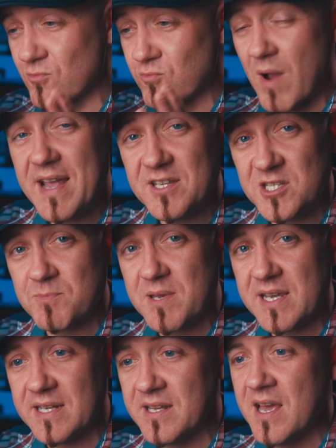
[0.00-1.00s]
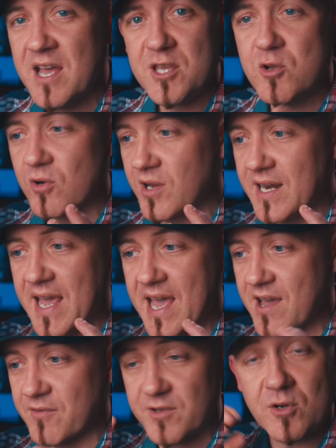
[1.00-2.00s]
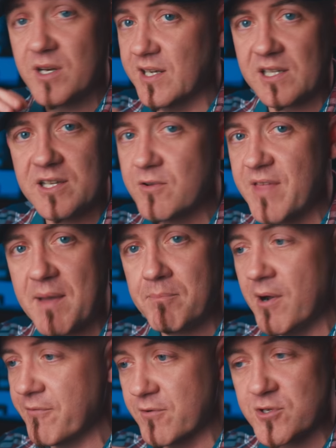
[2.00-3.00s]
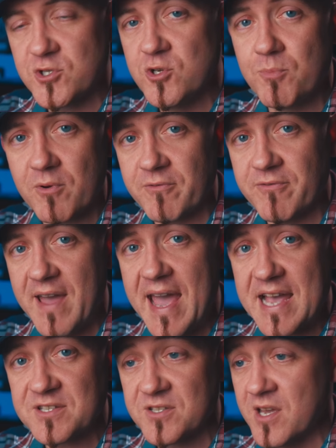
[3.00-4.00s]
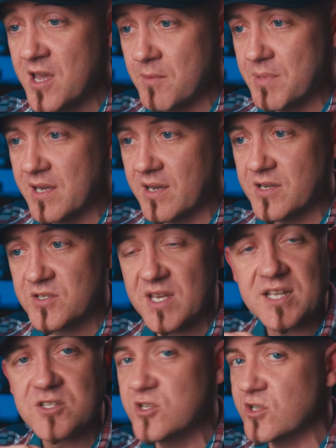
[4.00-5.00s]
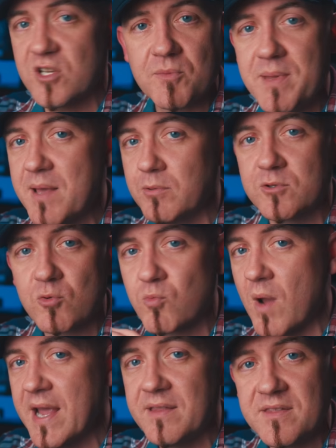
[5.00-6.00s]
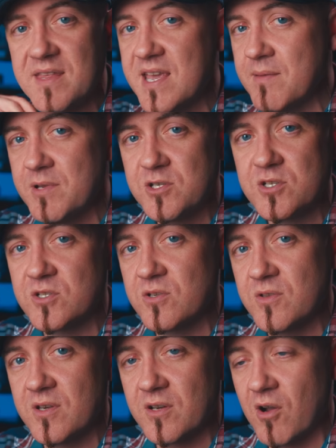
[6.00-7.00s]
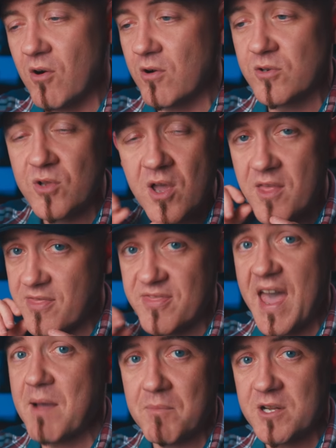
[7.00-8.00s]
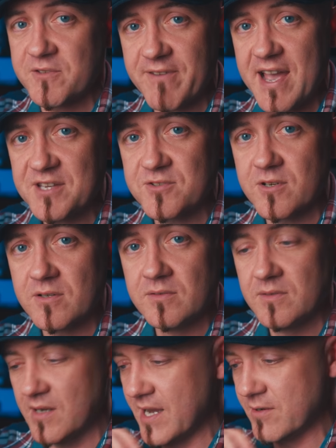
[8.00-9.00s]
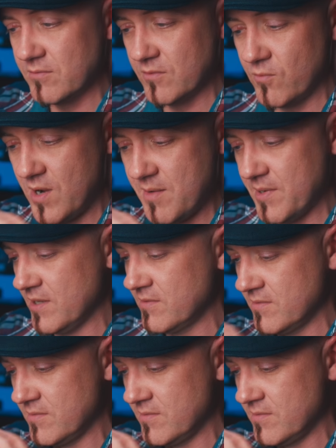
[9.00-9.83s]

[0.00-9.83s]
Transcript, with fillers: write speed, you're gonna have, you're gonna clear that buffer super fast because it's just gonna be able to write the images to the card that much faster. I don't know, why am I?